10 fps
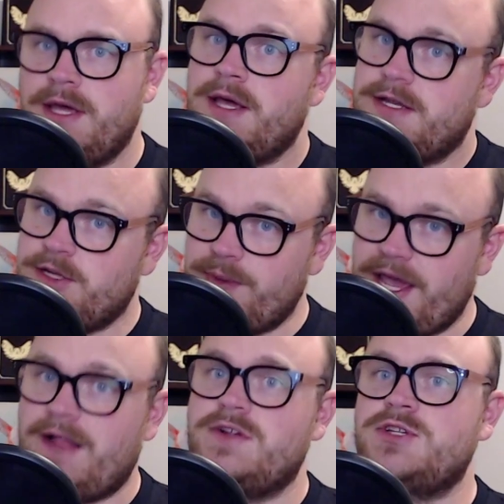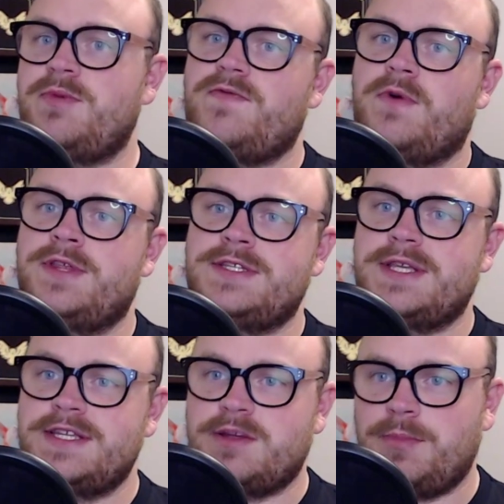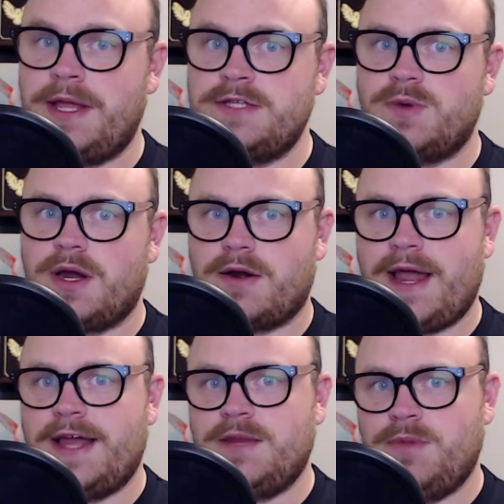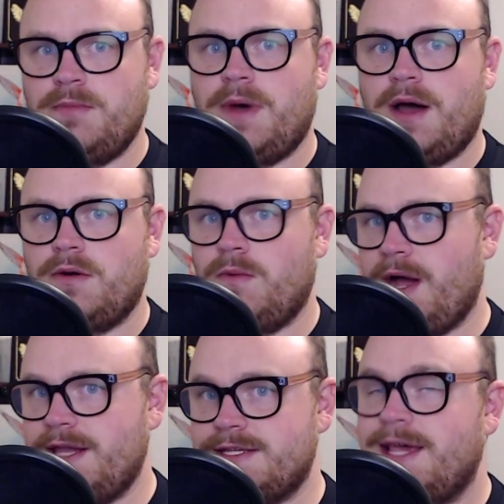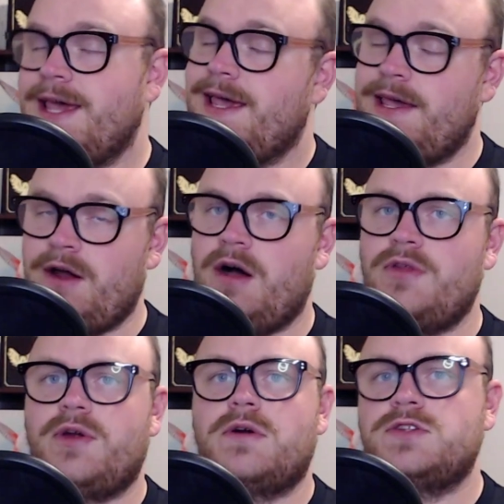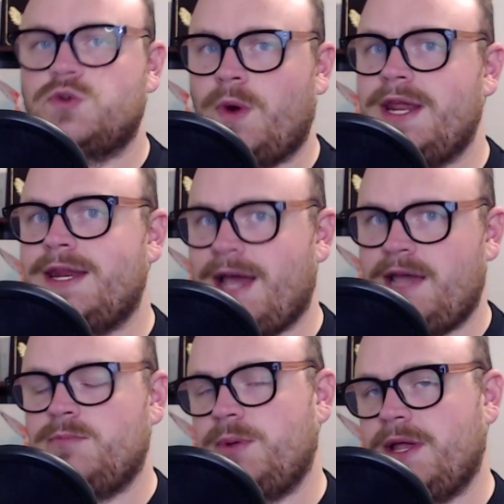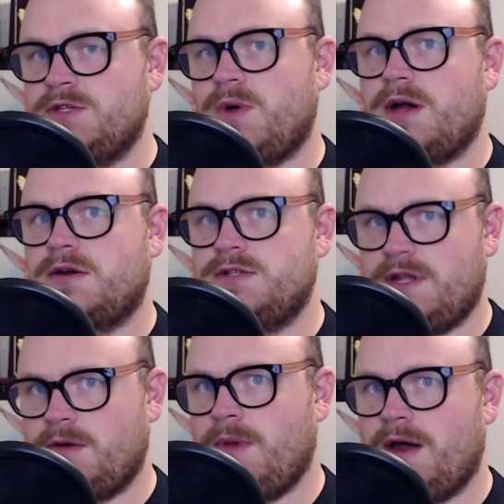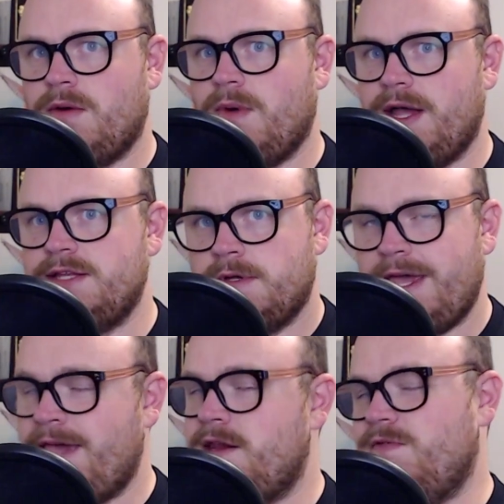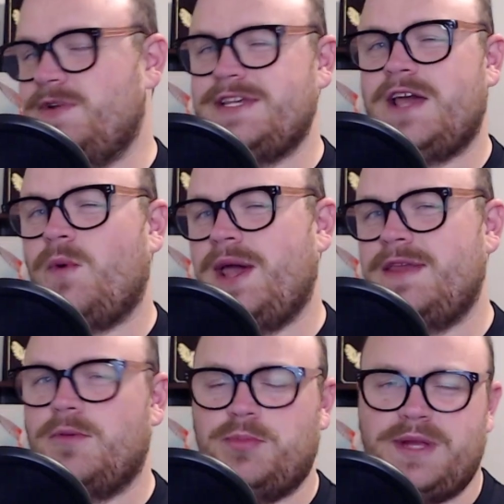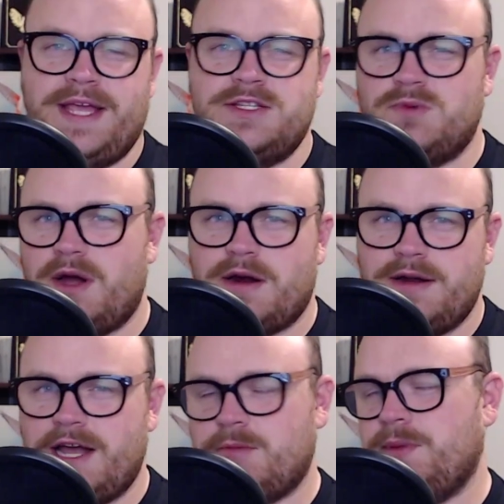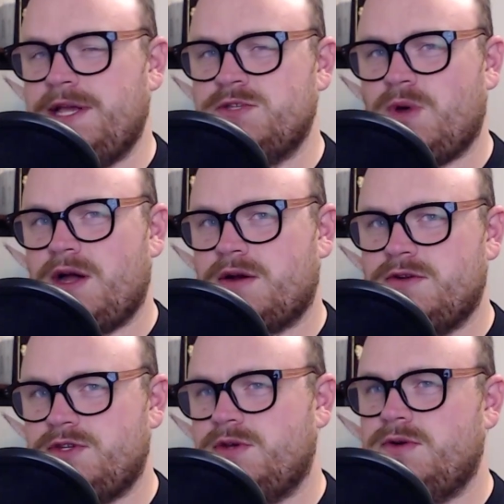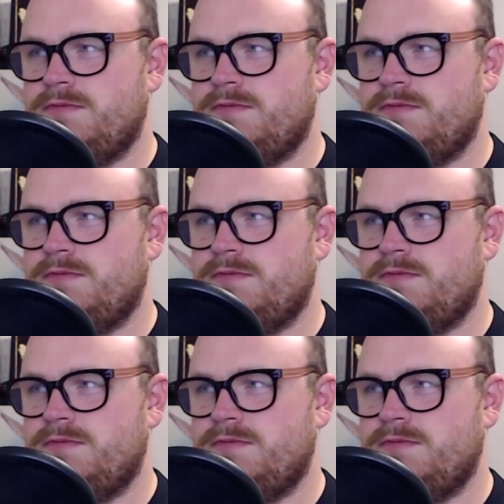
To be eligible for this list, a Planeswalker had to be mono-white. In all, there are 29 Planeswalkers that are mono-white, and if we take away the Planeswalker deck Planeswalkers, who